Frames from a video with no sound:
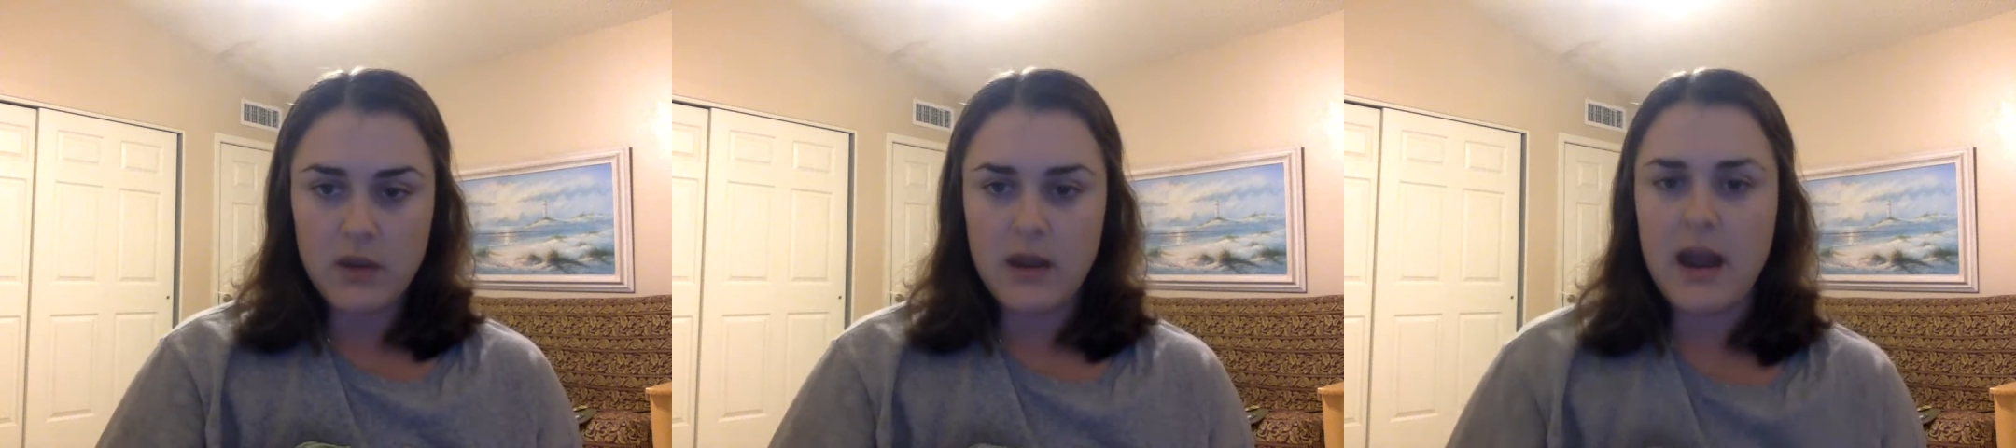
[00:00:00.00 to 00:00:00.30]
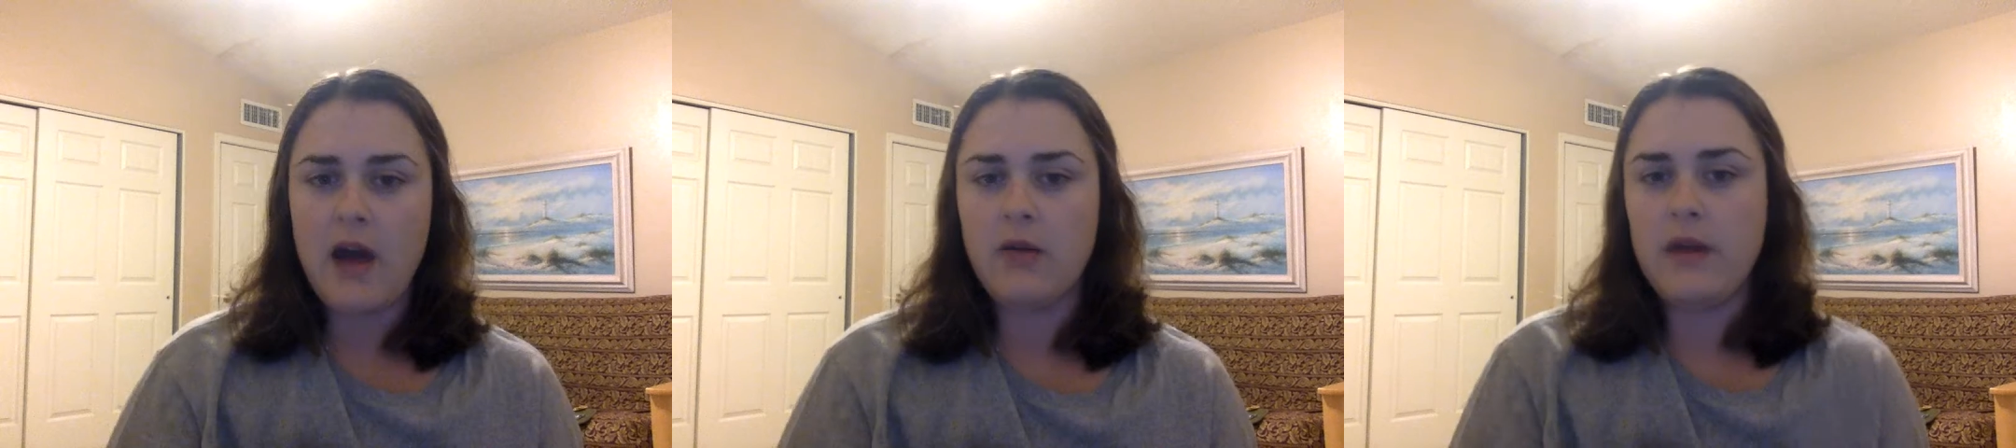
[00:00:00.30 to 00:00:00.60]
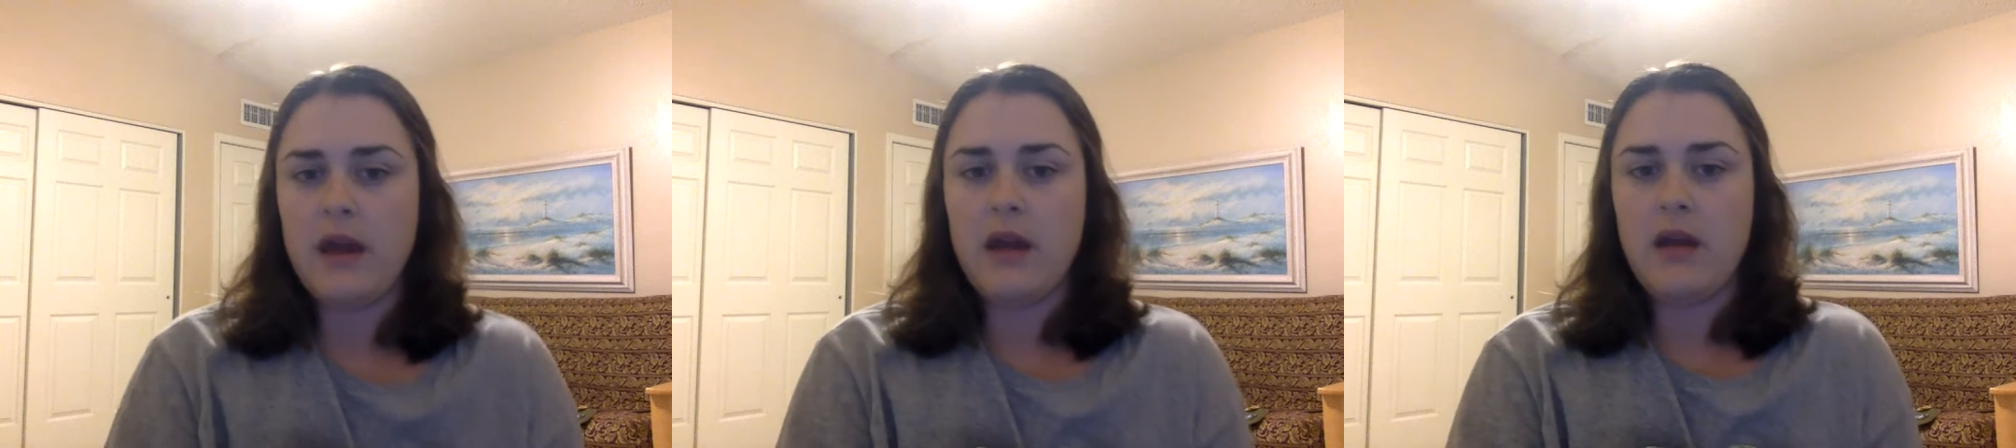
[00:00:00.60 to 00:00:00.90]
and how
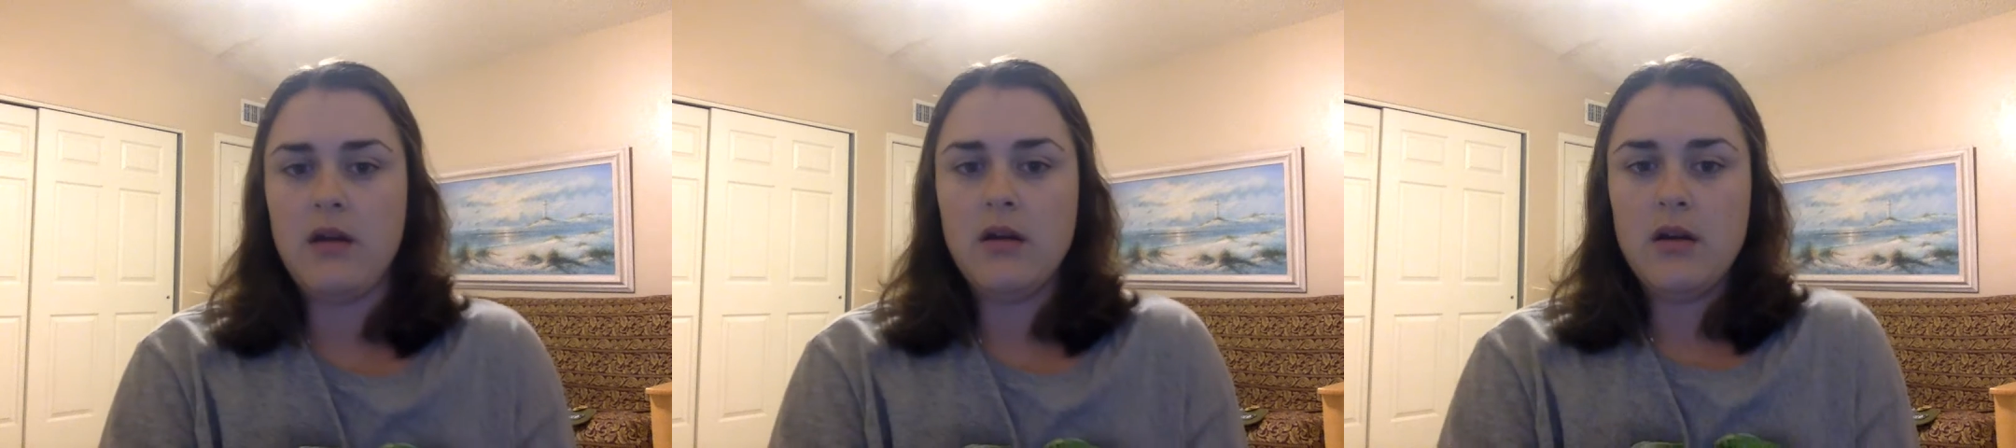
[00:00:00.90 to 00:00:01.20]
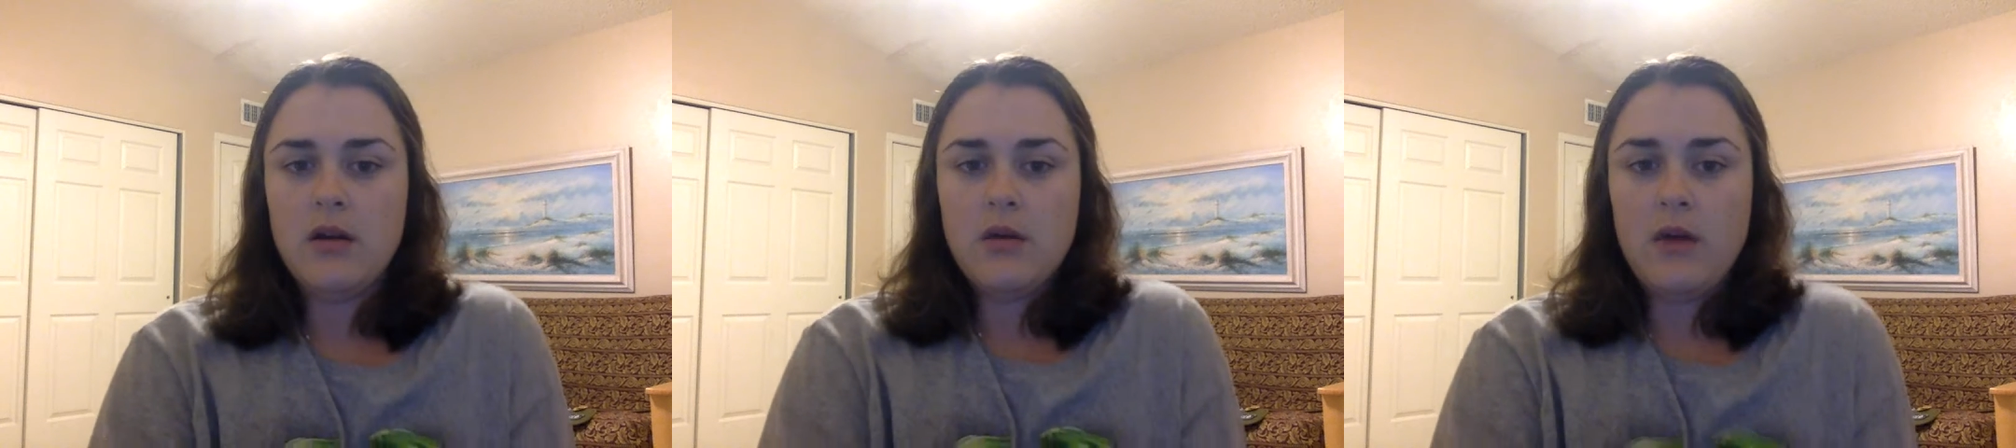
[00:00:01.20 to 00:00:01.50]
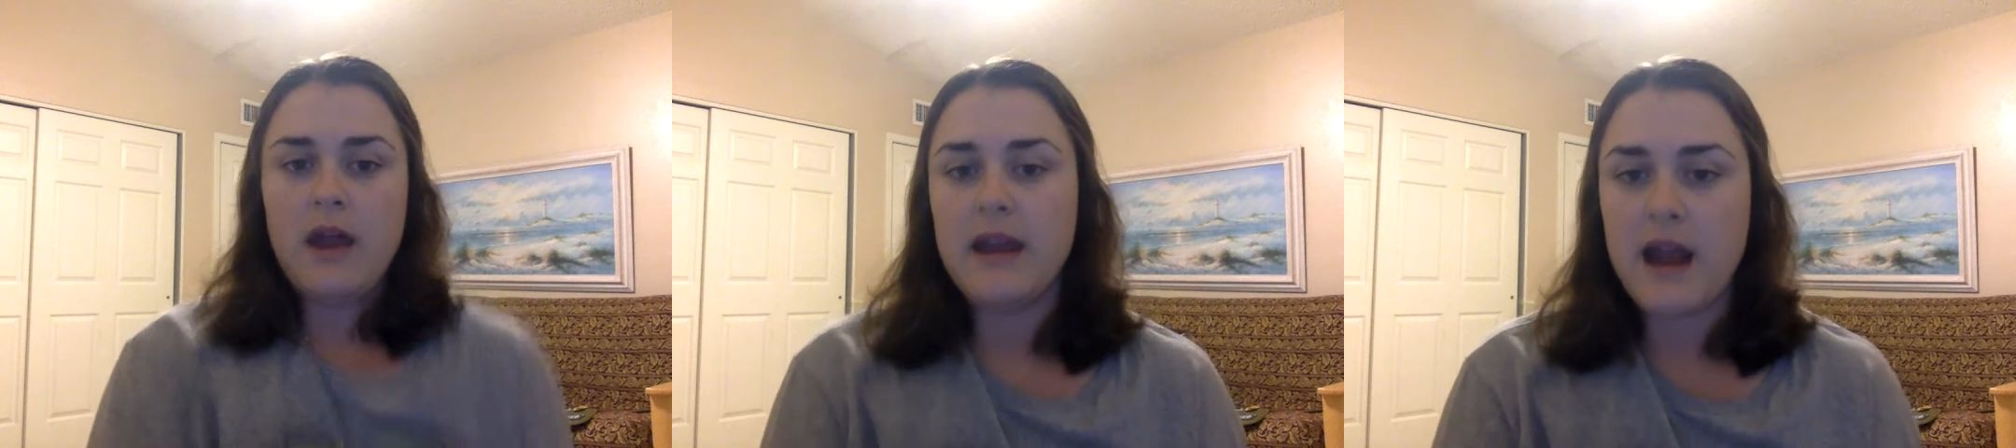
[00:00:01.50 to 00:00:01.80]
they
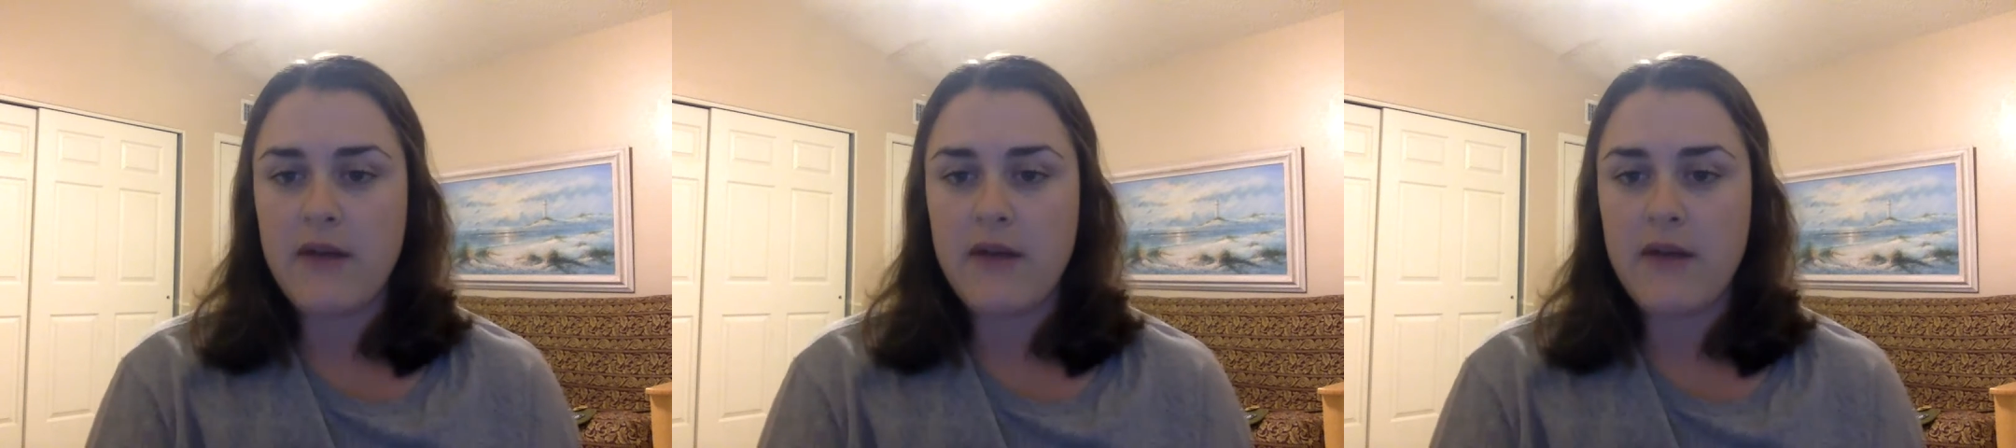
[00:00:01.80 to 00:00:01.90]
were hanging